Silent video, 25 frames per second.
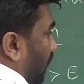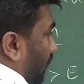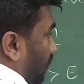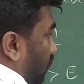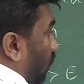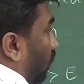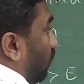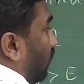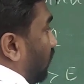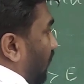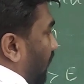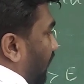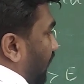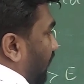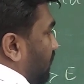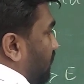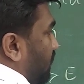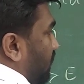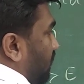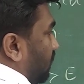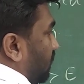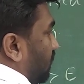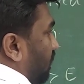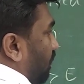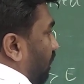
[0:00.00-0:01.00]
a total
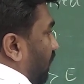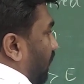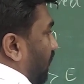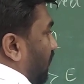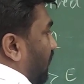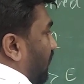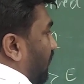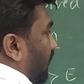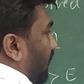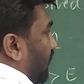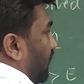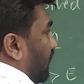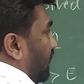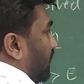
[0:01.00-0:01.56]
energy of the particle